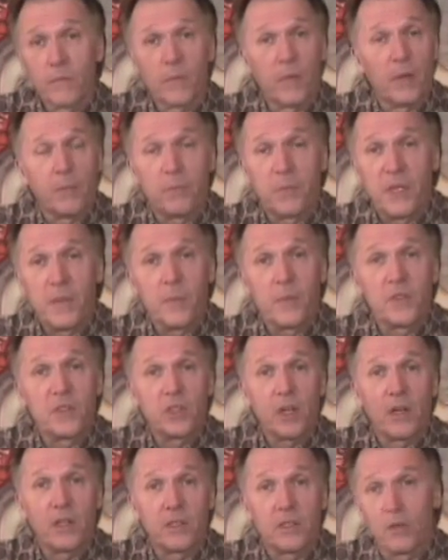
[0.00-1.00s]
uh people
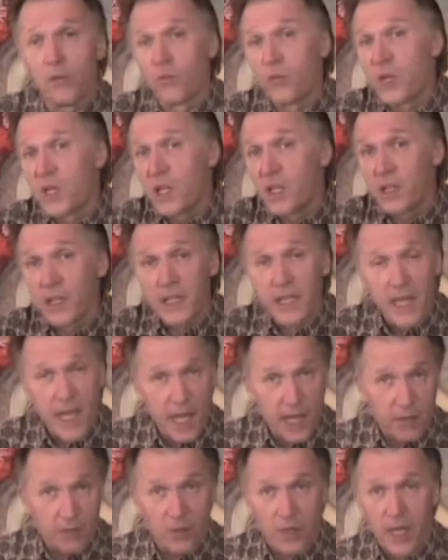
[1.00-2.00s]
start to really
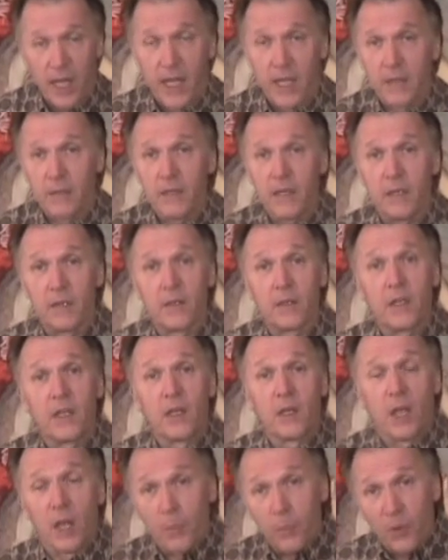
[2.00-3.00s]
congregate and,
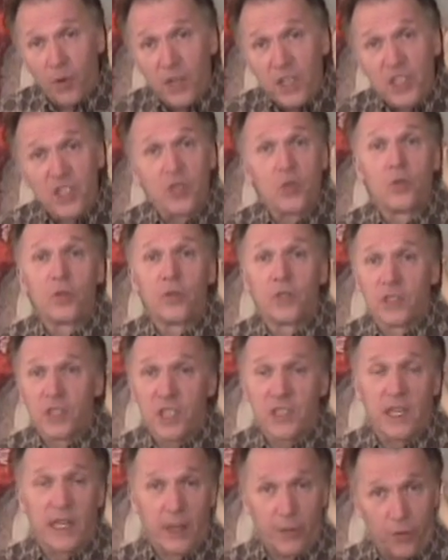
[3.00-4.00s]
and pretty soon are
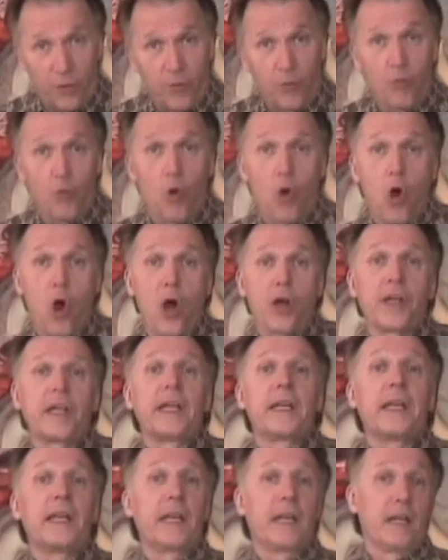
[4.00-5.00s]
just like
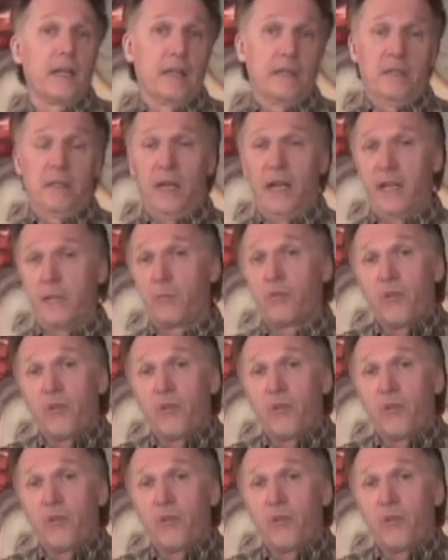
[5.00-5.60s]
thronging in and like